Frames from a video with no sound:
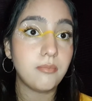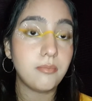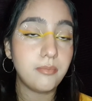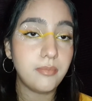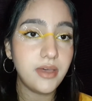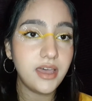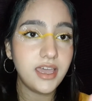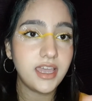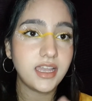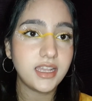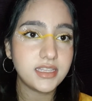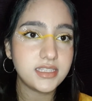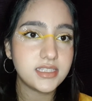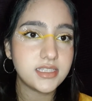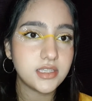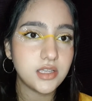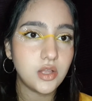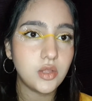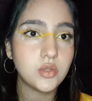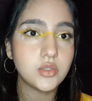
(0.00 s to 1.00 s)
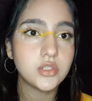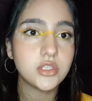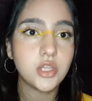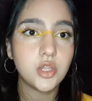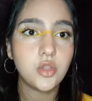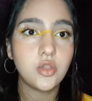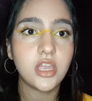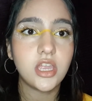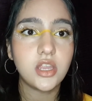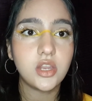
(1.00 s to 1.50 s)
but also
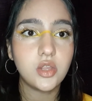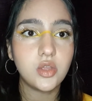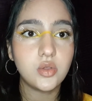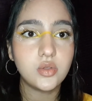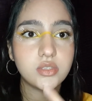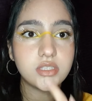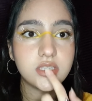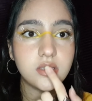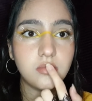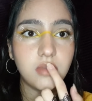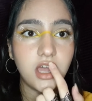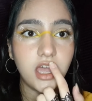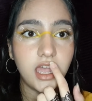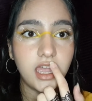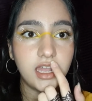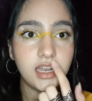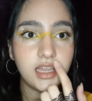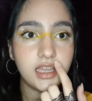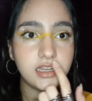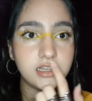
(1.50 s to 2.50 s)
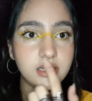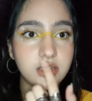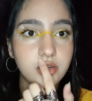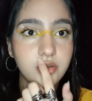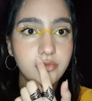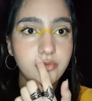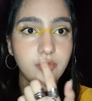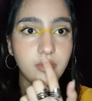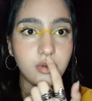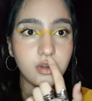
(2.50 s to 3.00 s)
you can use some
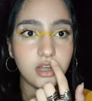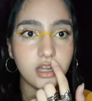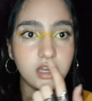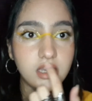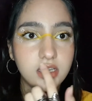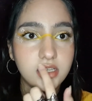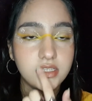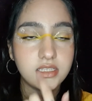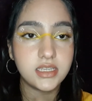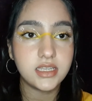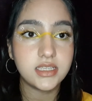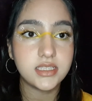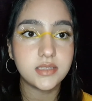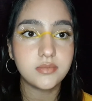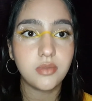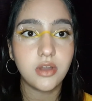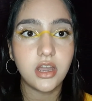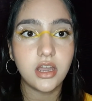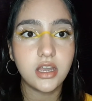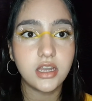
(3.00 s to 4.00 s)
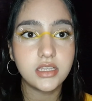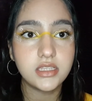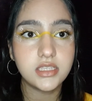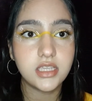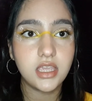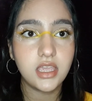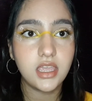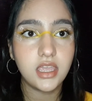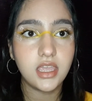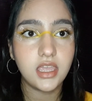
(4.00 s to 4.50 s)
highlighter for this part,
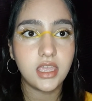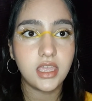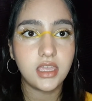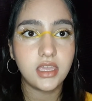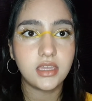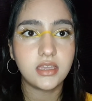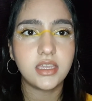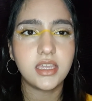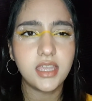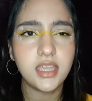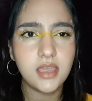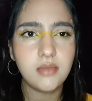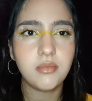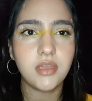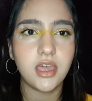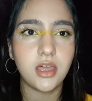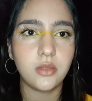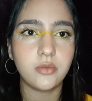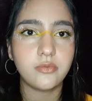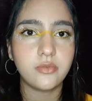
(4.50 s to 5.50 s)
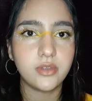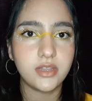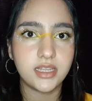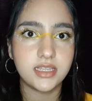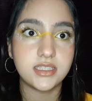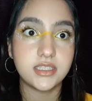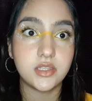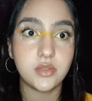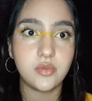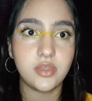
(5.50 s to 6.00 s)
and it can be helpful.
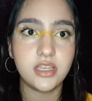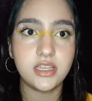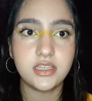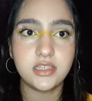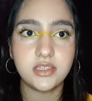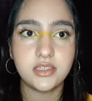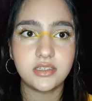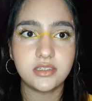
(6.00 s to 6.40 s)
Let's do it.